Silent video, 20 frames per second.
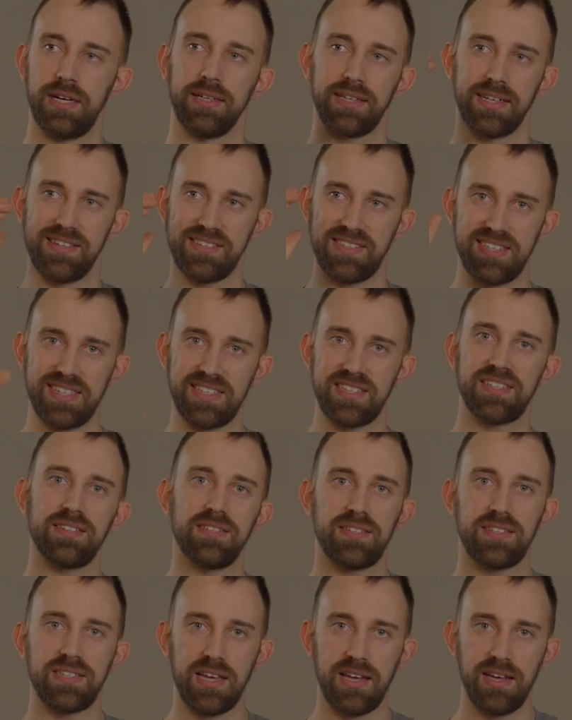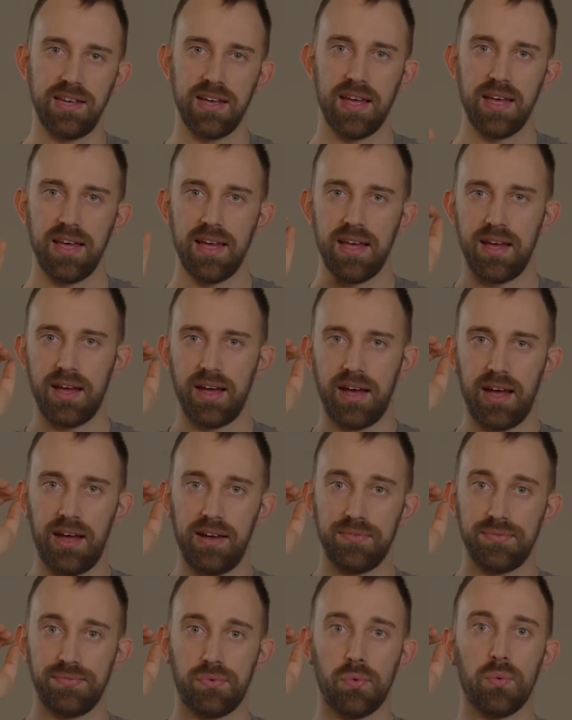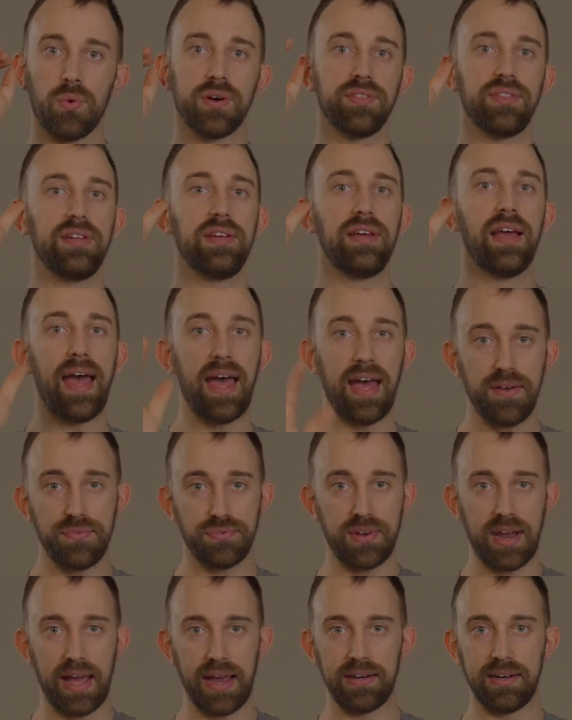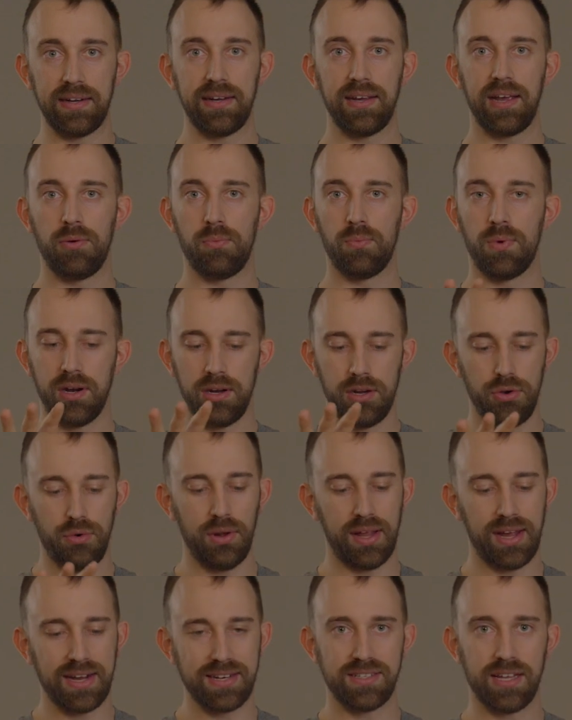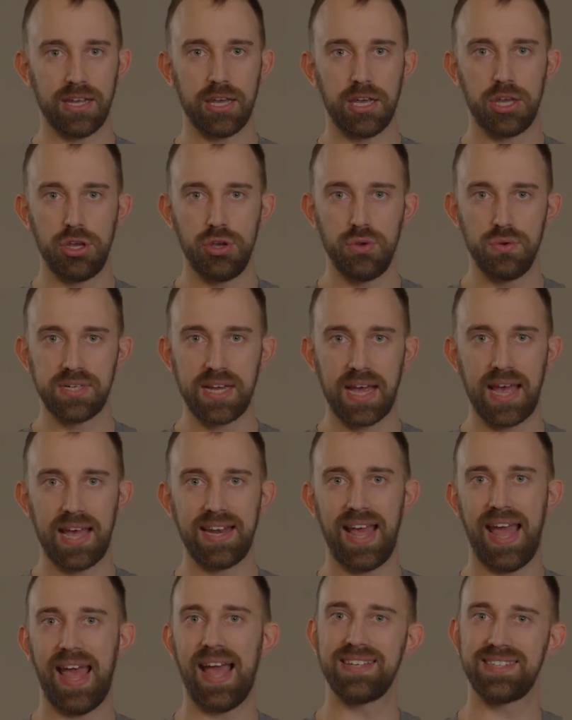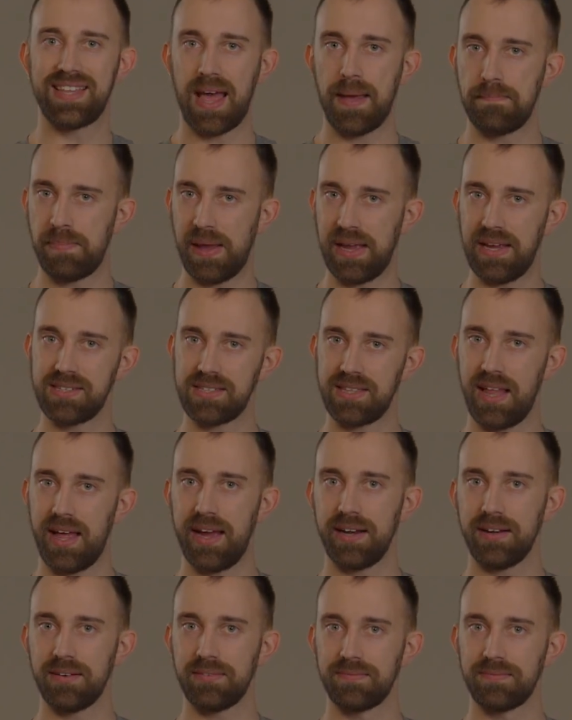and consistency for the F90 and wanted to utilize the Q10 as that baseline.